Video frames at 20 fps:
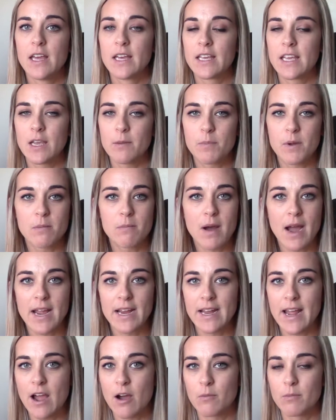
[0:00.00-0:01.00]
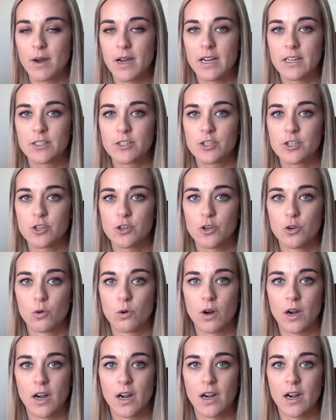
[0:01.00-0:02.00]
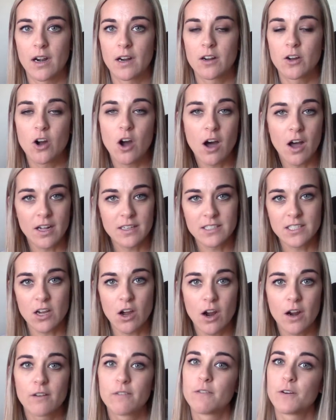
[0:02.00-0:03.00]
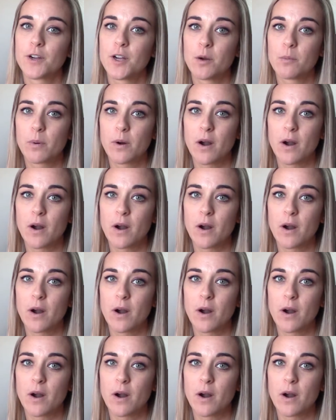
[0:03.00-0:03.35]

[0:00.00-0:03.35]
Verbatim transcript: Keep in mind how much your costs are for your